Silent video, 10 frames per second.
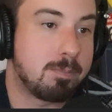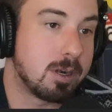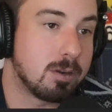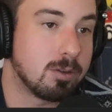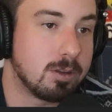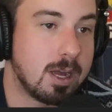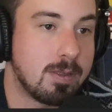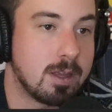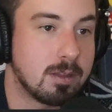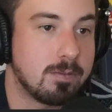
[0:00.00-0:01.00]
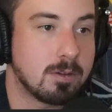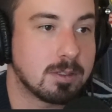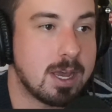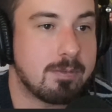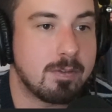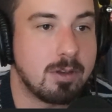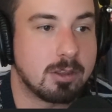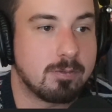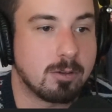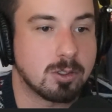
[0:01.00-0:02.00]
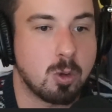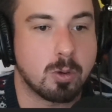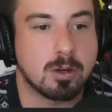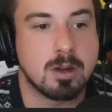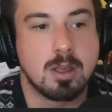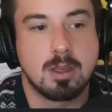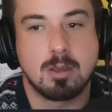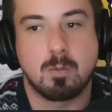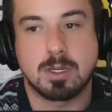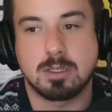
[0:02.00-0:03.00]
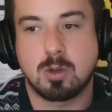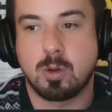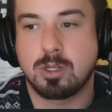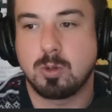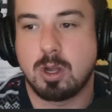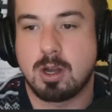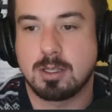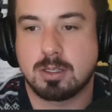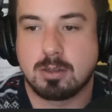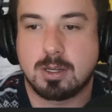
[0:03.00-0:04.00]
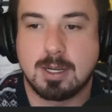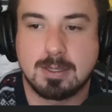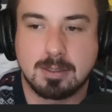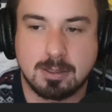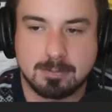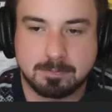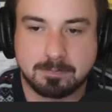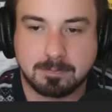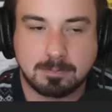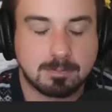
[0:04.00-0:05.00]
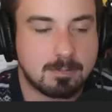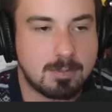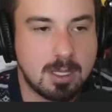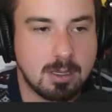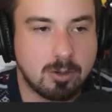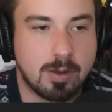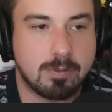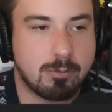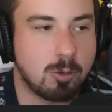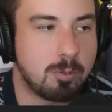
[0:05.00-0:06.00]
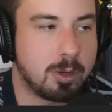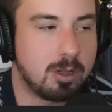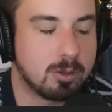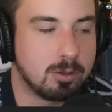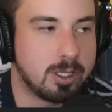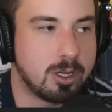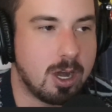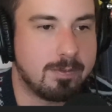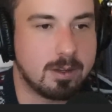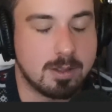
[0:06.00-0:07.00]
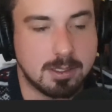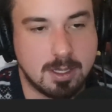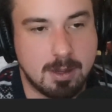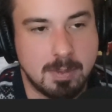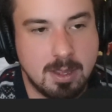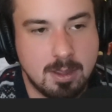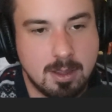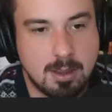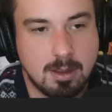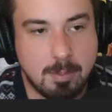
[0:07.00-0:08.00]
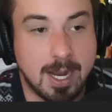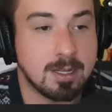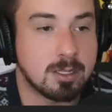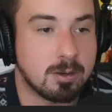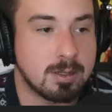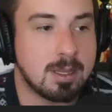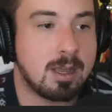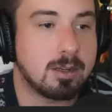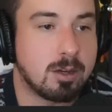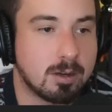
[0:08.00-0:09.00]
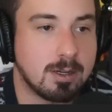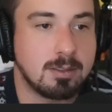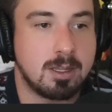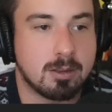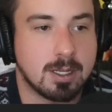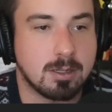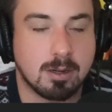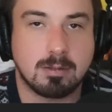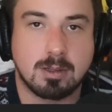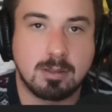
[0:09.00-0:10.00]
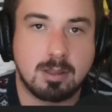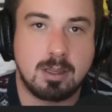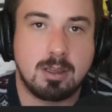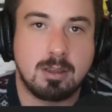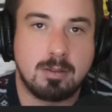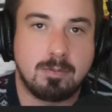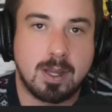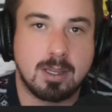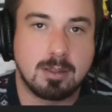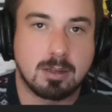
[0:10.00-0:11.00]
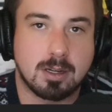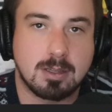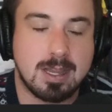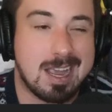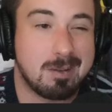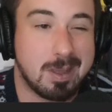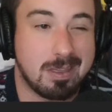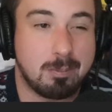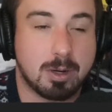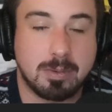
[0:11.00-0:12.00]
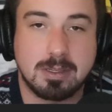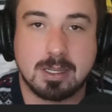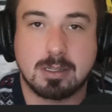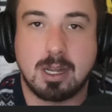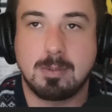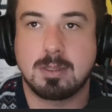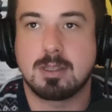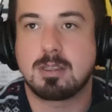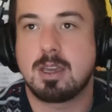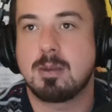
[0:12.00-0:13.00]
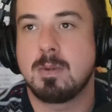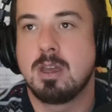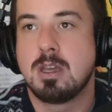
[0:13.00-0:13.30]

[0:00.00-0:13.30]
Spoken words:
early, I think, in the first half, if not the first quarter, which is going to cause Kirk Cousins to have to throw the ball early and often in this game. My concern is that Kirk Cousins either gets hurt because the Vikings are going to sack him, I think, probably 6 times in this game,